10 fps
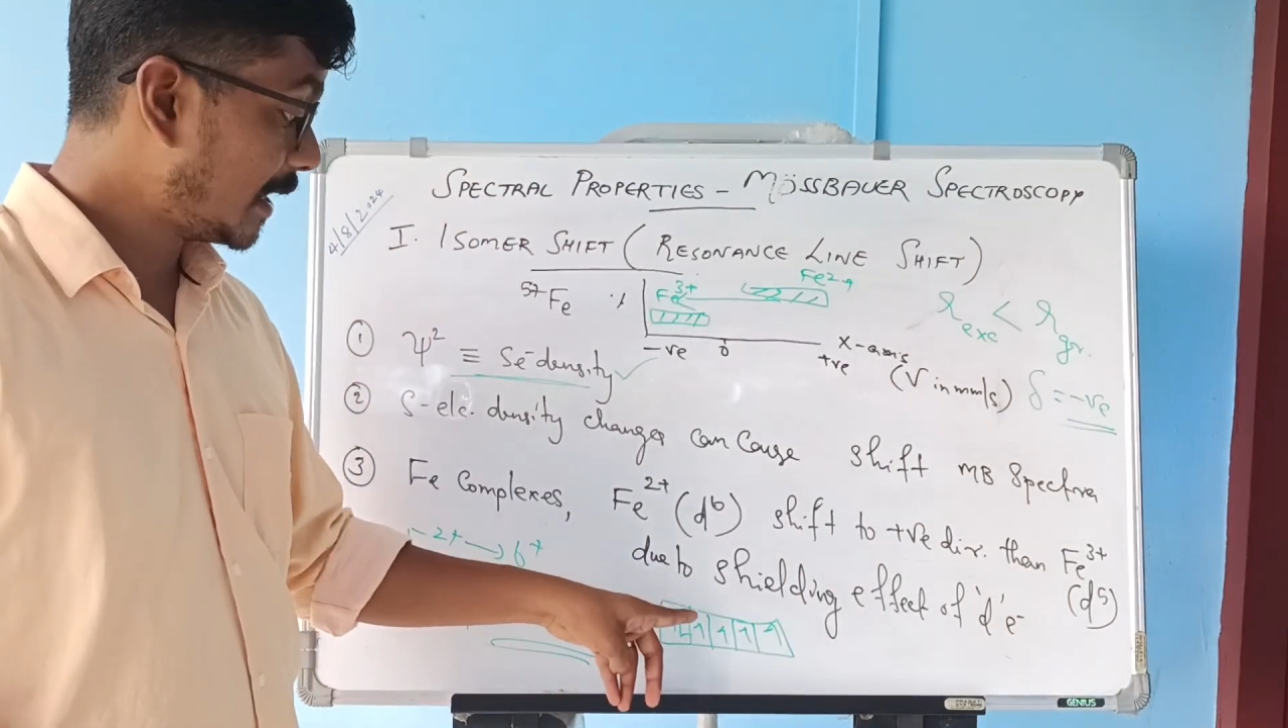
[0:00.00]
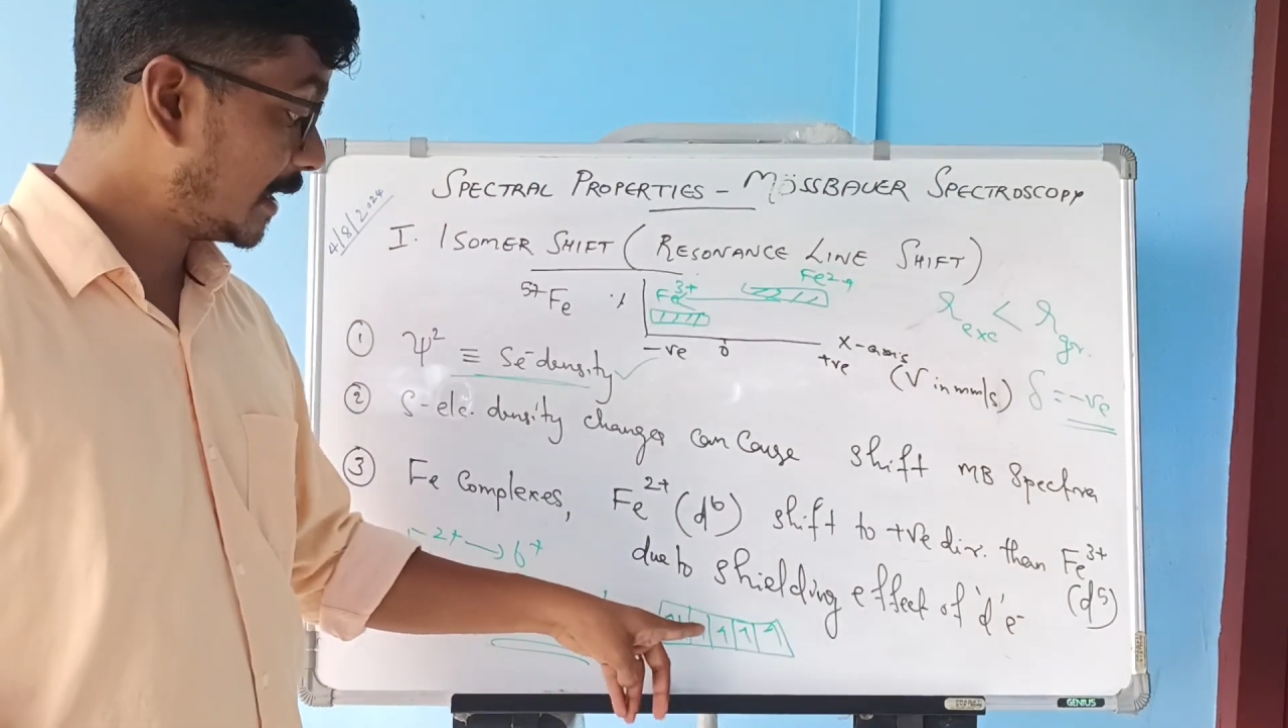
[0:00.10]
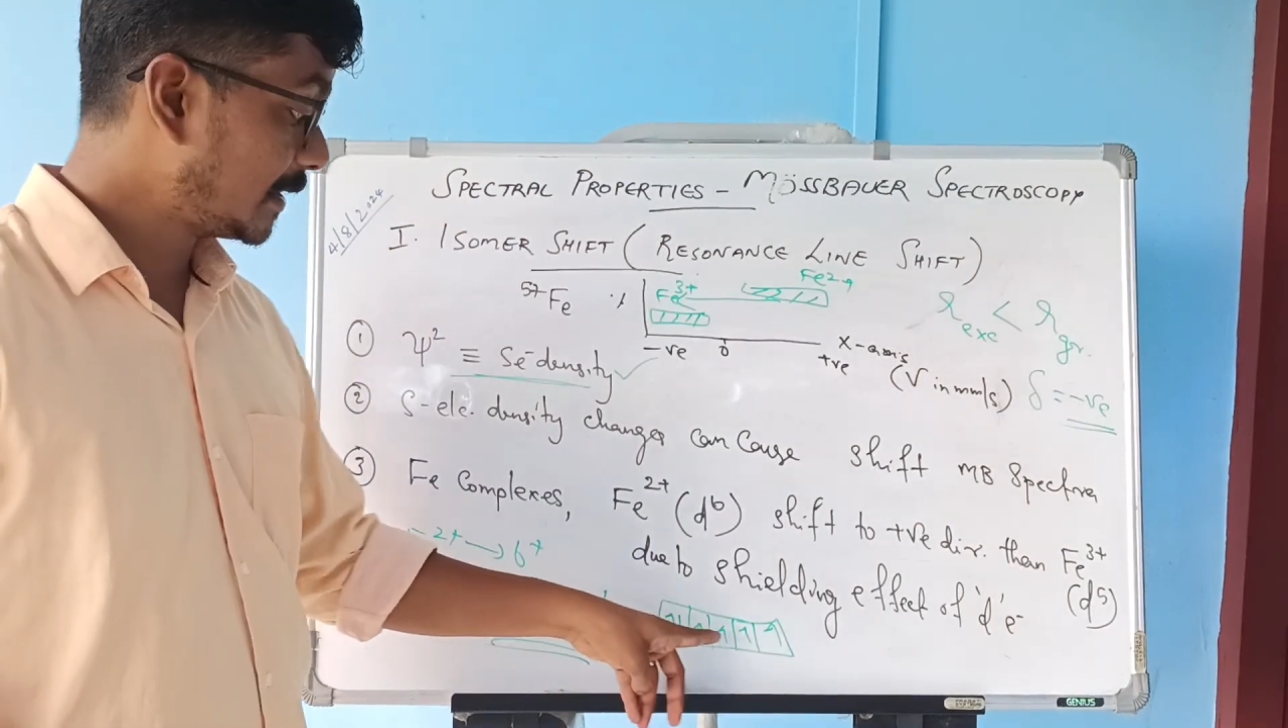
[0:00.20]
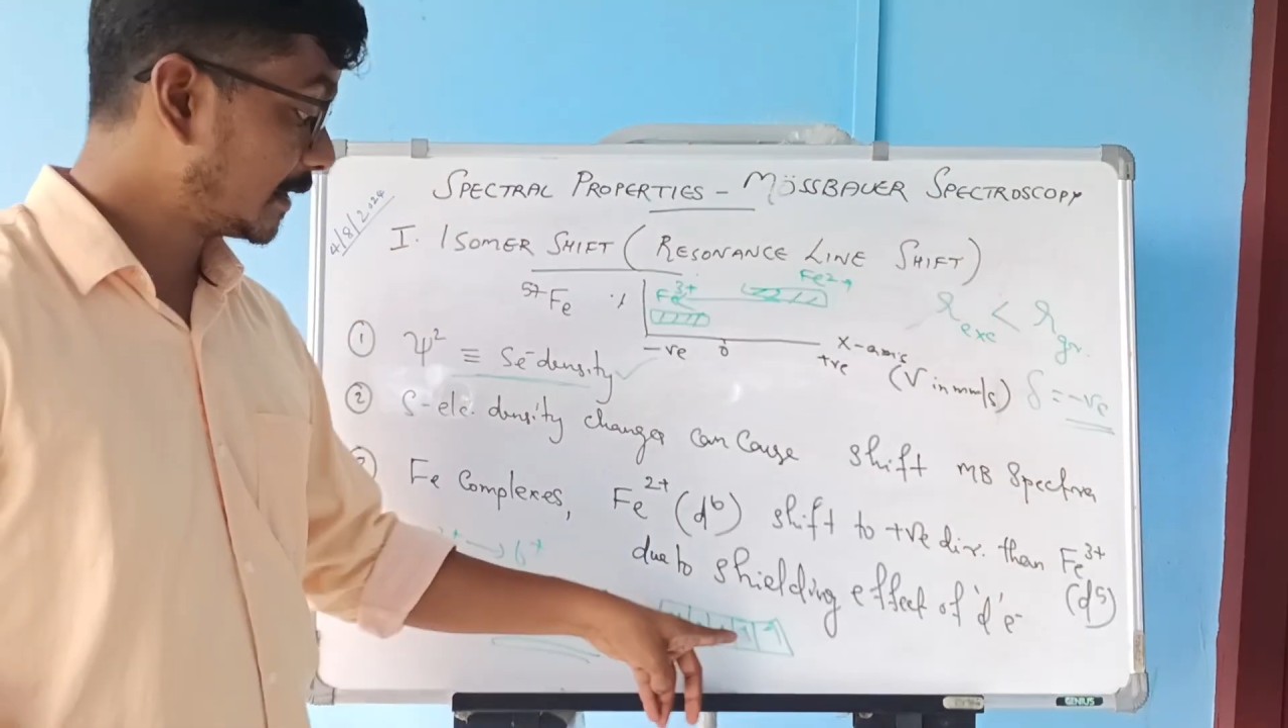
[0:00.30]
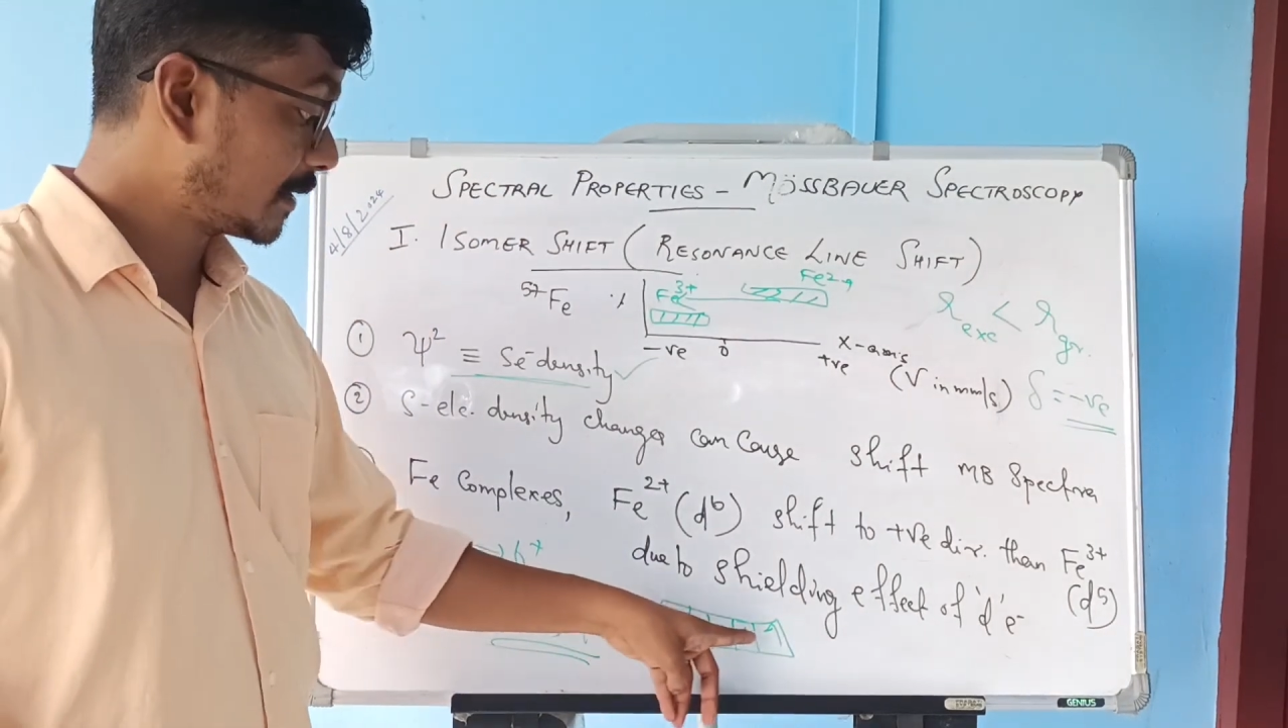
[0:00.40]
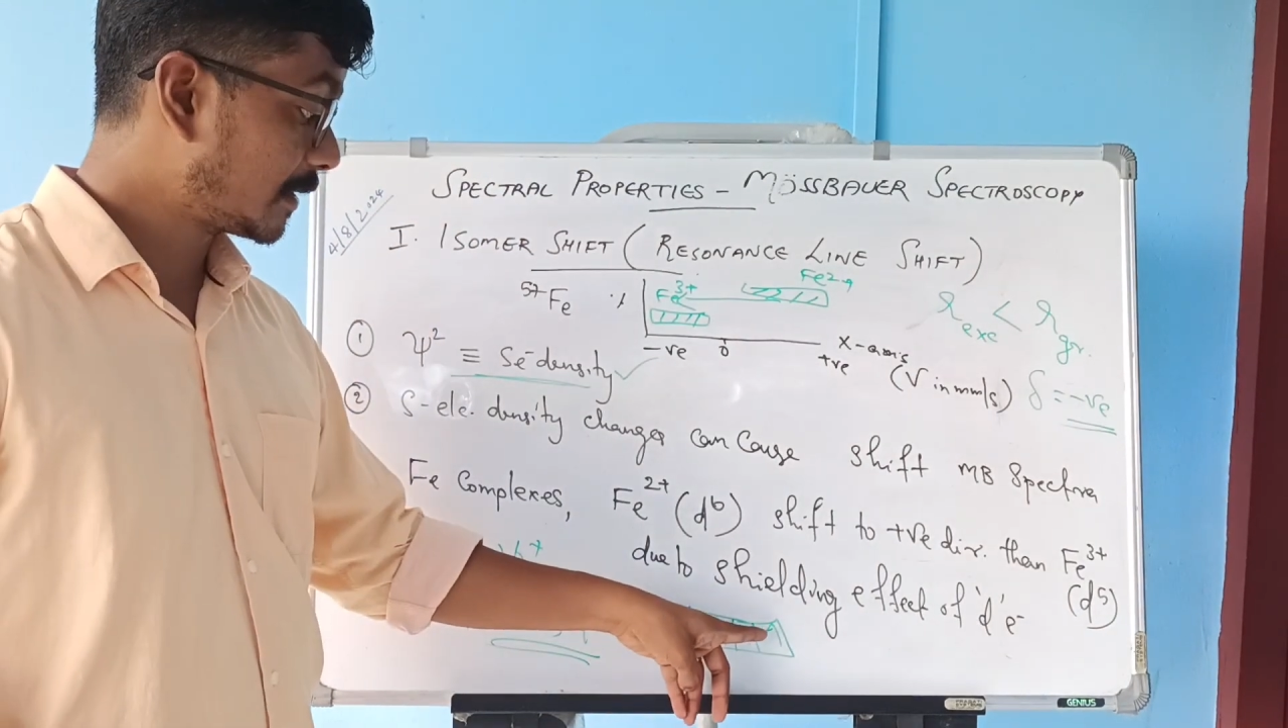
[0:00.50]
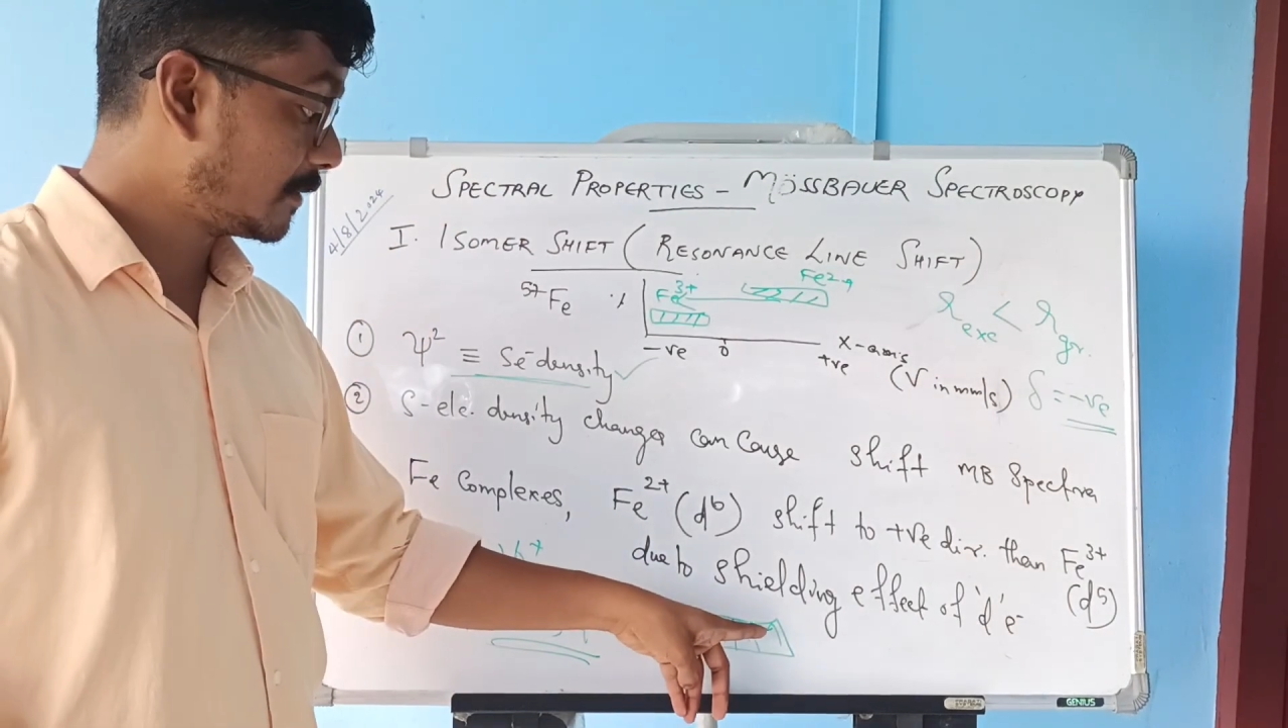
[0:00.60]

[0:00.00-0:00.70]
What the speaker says: and the